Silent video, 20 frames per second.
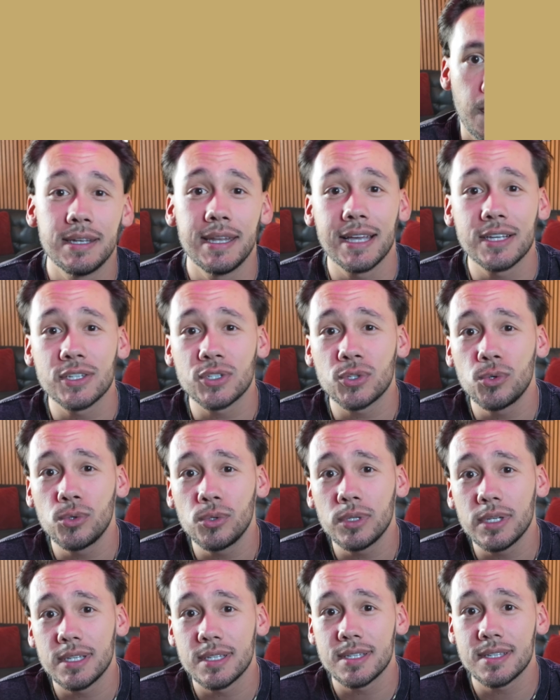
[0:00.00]
The next
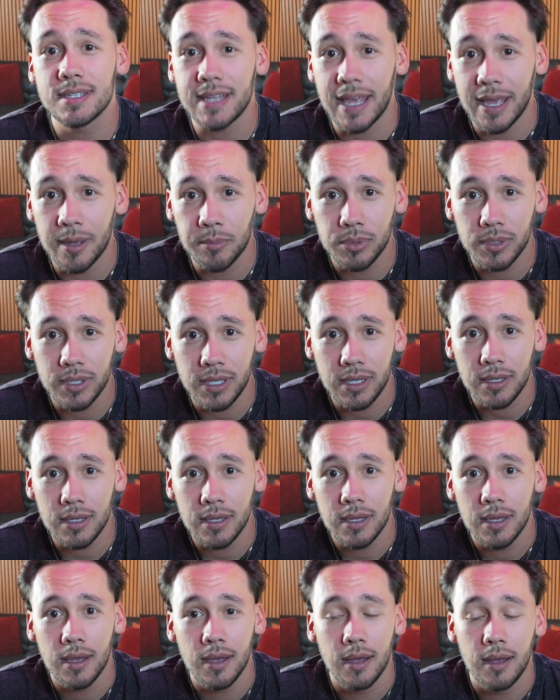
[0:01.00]
tool is Samply.
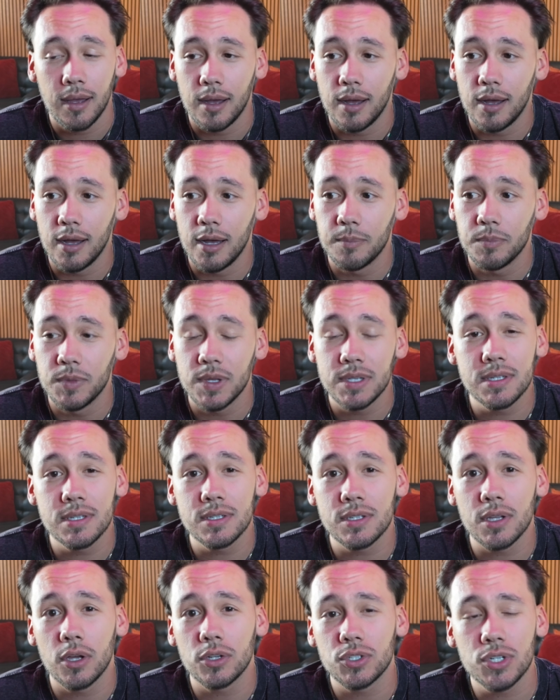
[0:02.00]
This
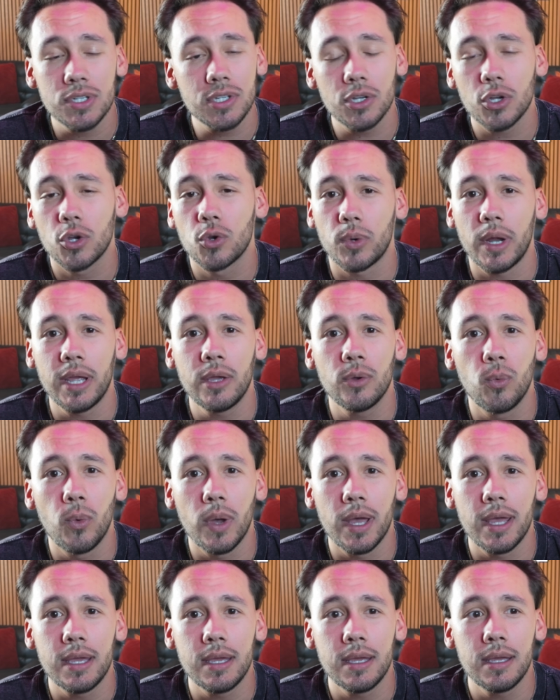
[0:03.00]
is just a great
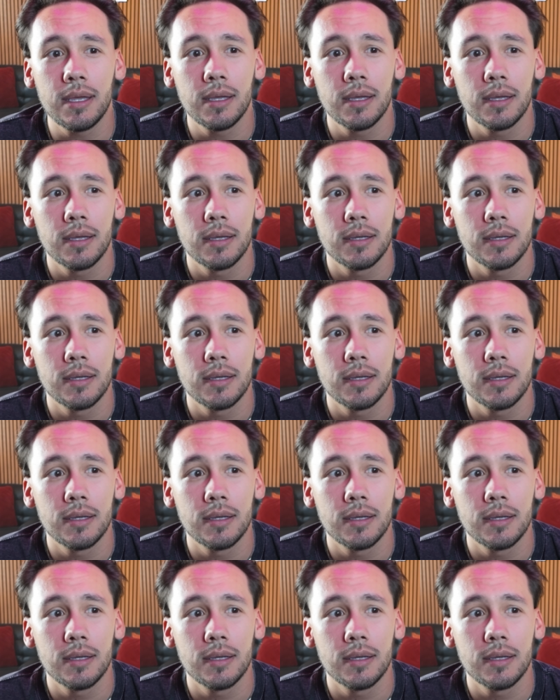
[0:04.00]
way